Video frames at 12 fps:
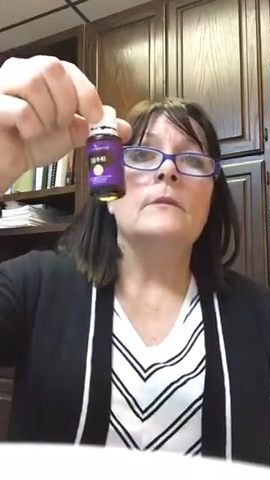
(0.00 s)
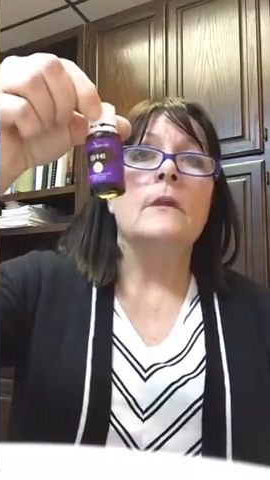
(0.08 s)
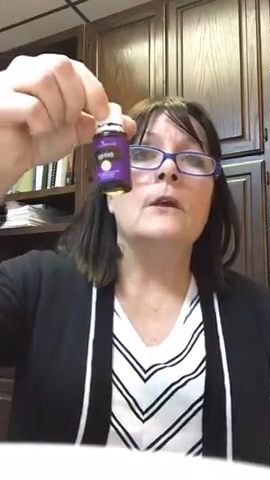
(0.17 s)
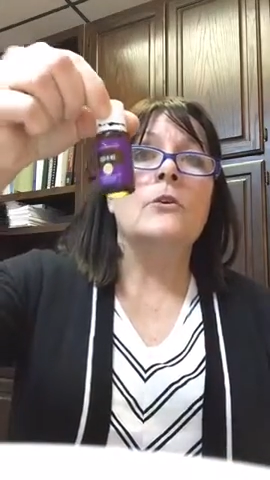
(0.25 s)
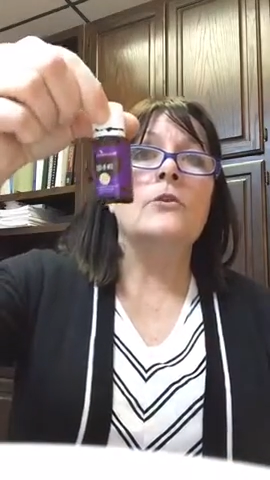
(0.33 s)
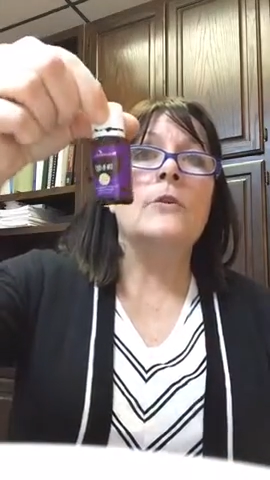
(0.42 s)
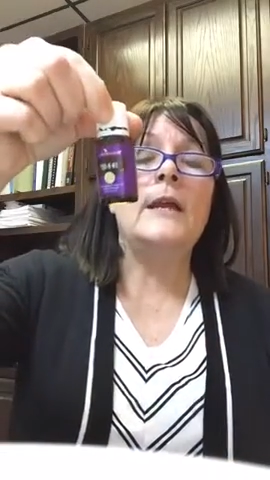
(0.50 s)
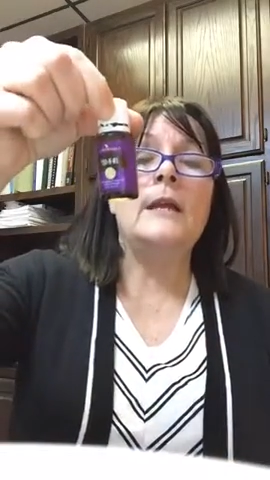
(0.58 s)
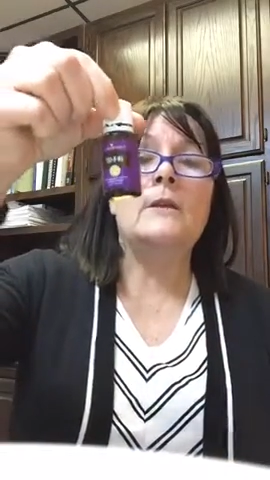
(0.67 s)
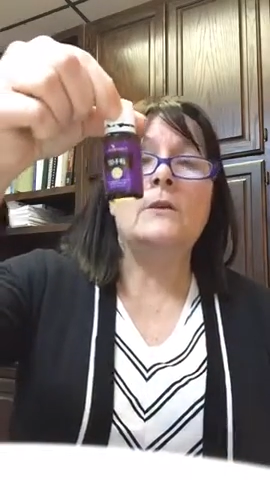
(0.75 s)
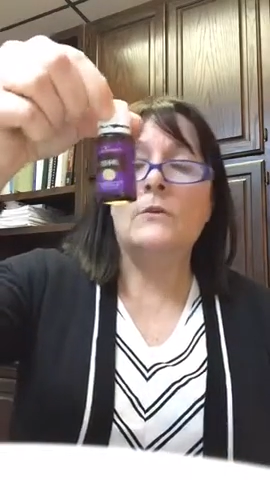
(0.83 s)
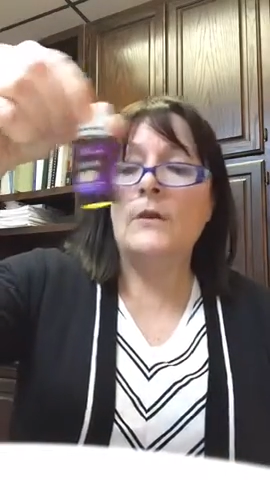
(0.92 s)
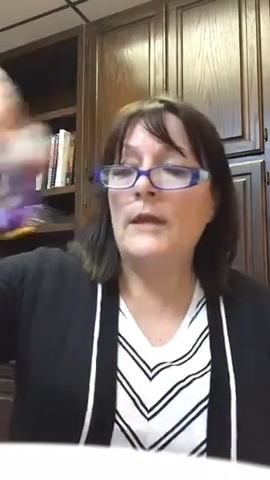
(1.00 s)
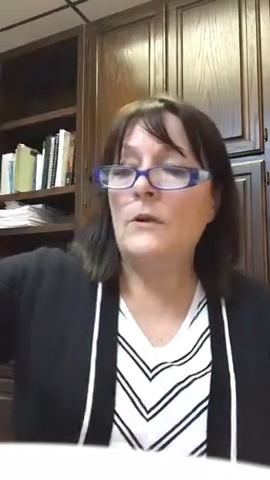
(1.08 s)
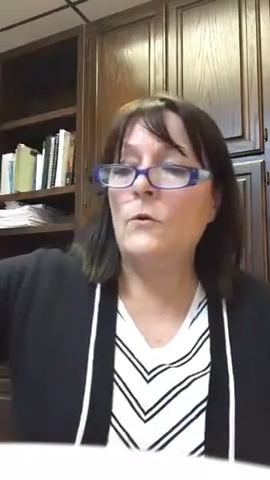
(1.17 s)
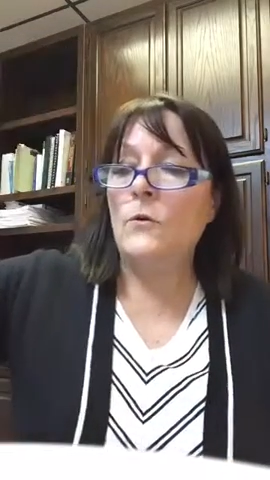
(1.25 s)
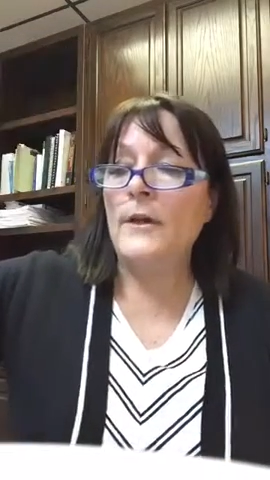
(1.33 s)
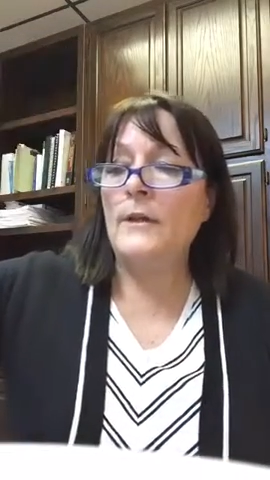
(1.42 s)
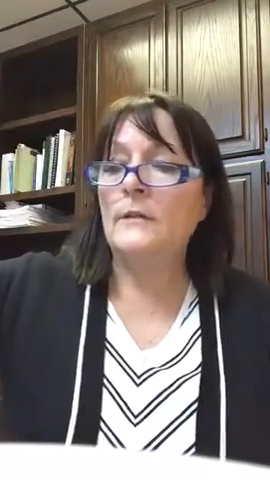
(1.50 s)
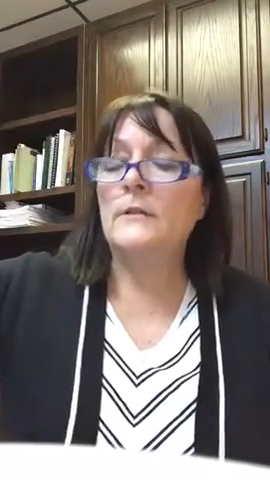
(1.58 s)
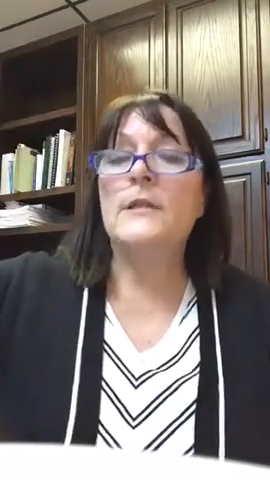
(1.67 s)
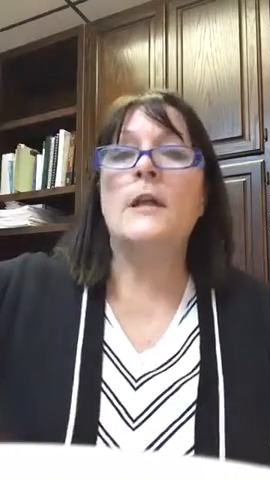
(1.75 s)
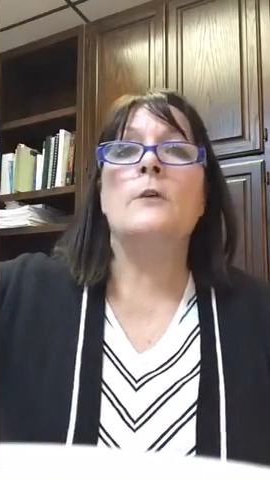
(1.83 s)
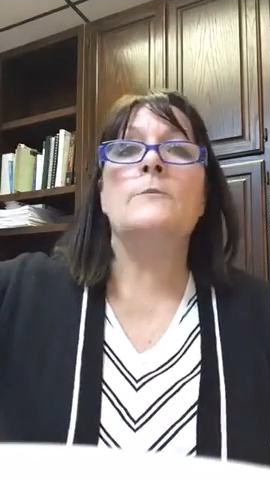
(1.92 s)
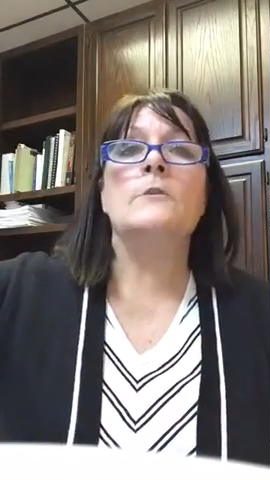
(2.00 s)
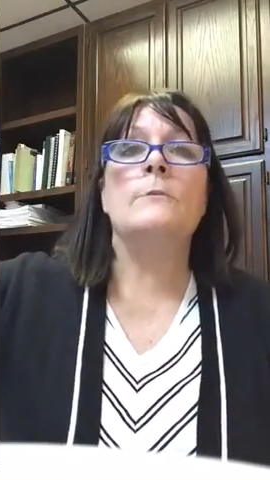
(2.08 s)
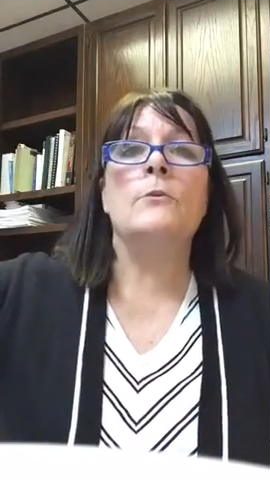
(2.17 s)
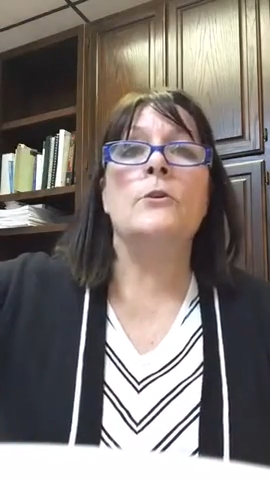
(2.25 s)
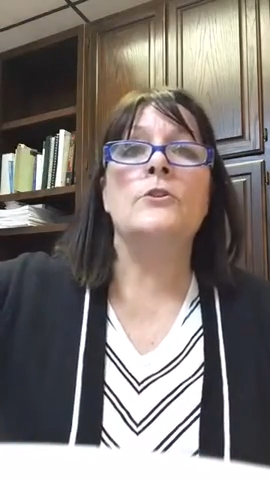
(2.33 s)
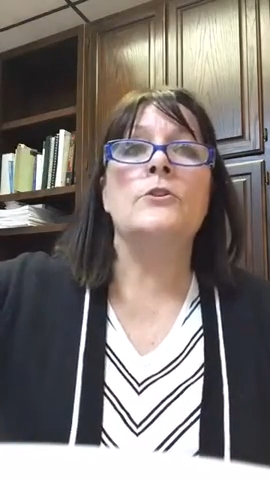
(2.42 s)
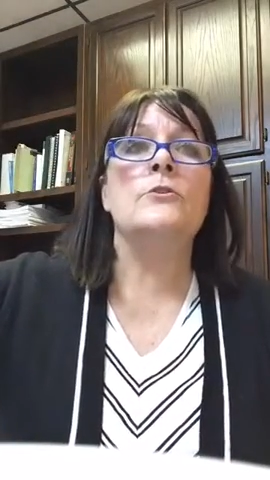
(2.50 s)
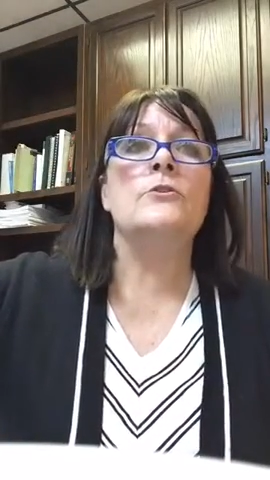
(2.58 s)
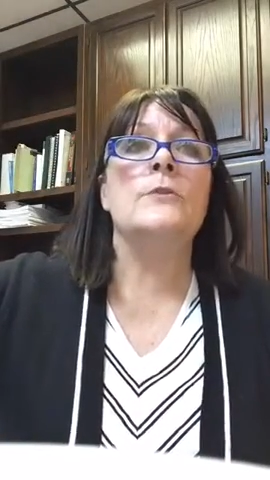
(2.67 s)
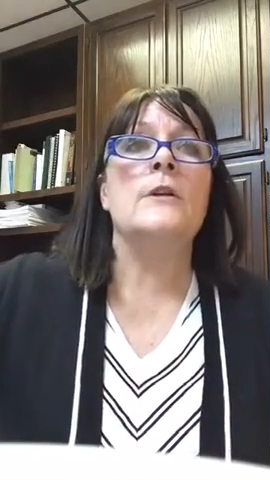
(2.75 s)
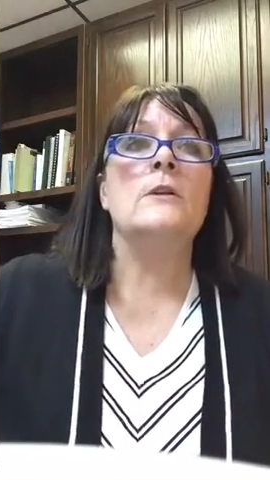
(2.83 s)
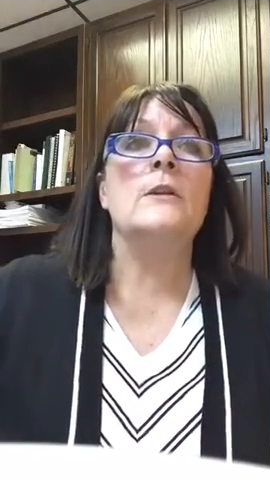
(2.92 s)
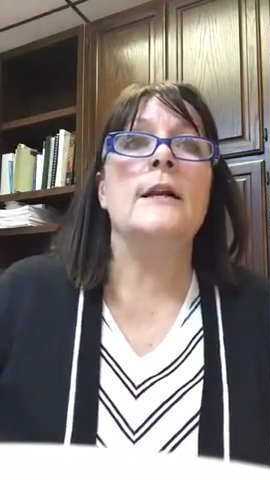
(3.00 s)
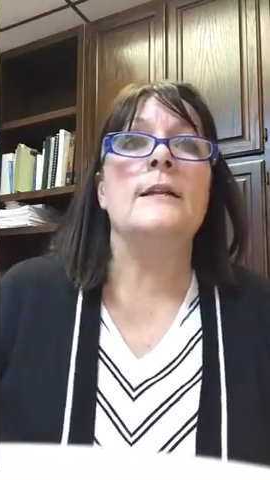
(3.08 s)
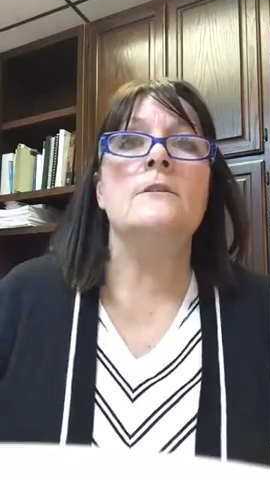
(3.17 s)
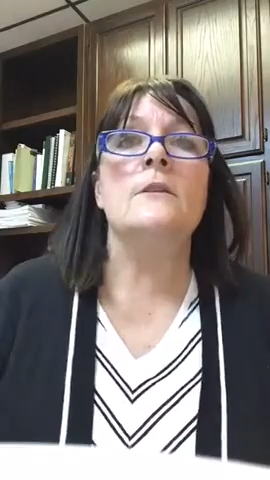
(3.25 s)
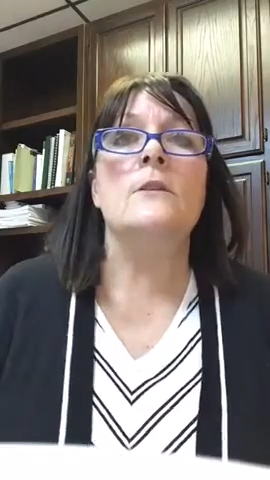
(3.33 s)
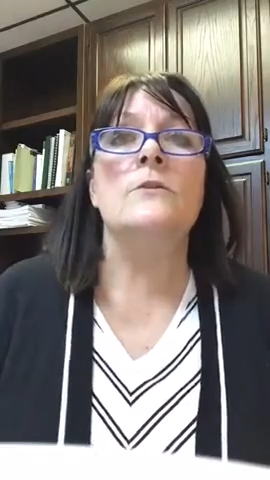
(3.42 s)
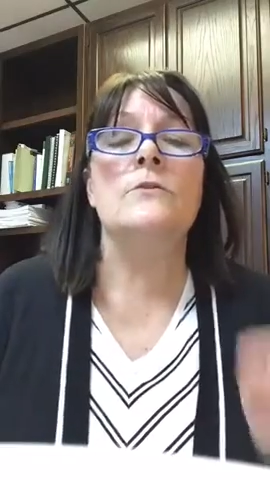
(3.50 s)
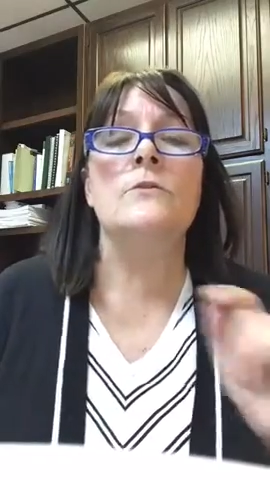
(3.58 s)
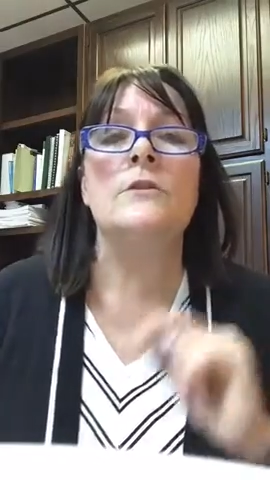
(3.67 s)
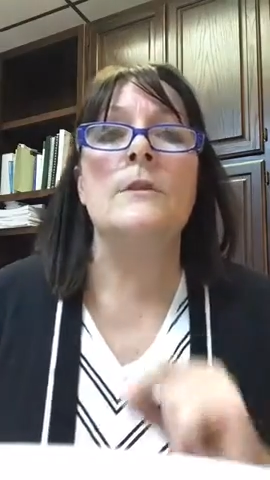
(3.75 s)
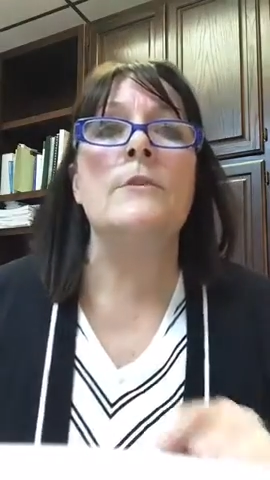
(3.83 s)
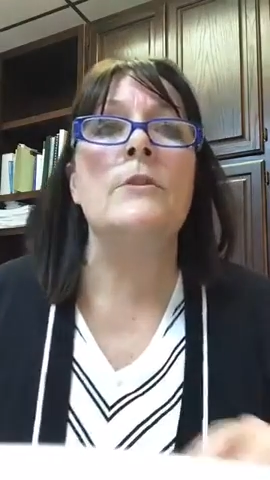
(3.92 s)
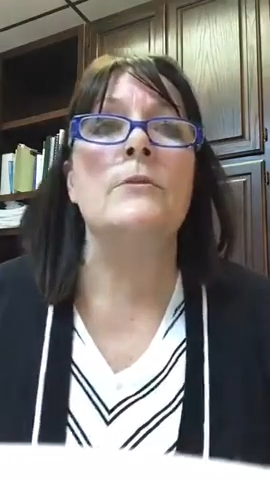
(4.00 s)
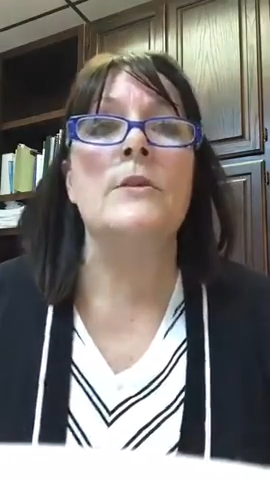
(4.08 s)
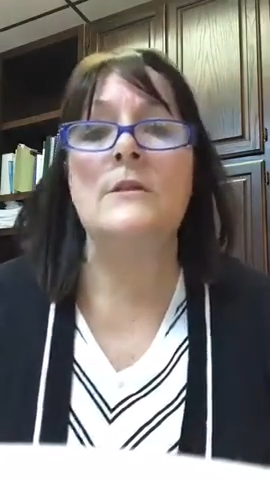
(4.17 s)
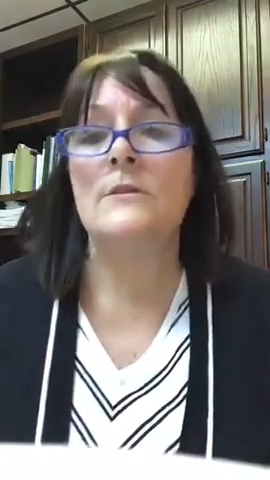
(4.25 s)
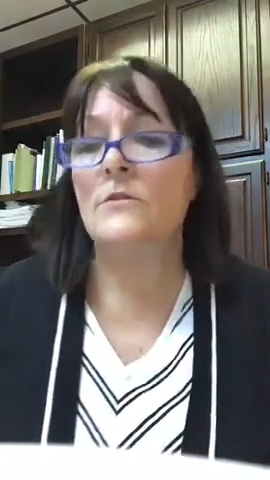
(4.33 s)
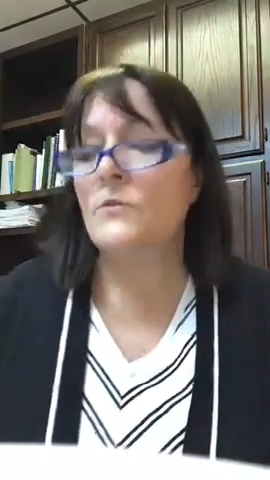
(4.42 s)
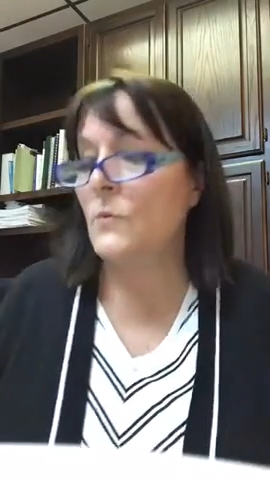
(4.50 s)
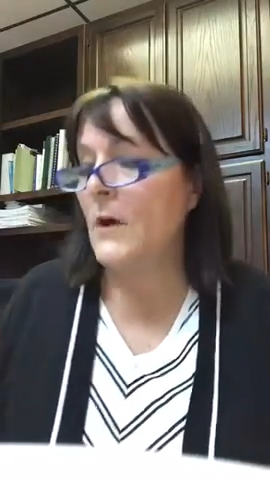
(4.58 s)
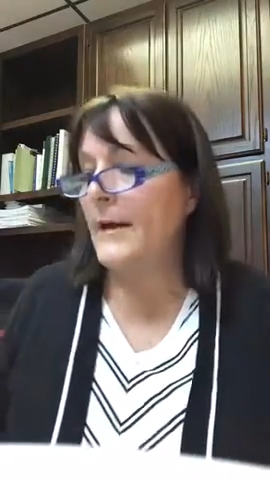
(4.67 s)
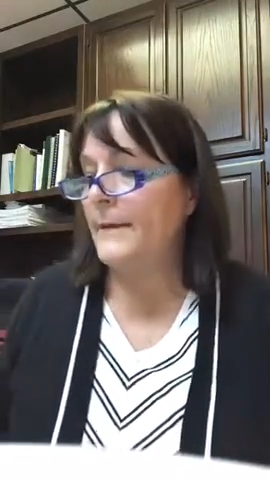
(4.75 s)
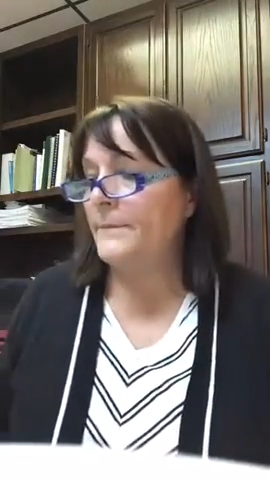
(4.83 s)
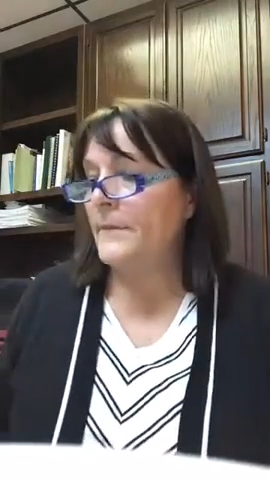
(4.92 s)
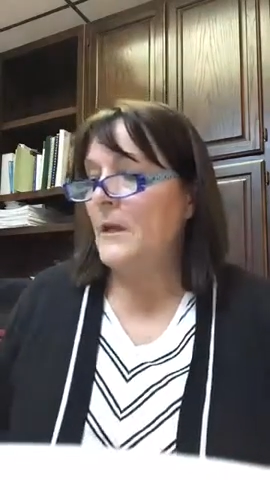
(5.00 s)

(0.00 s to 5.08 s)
a great, great oil to help support your adrenal glands, and those are some of the reasons why.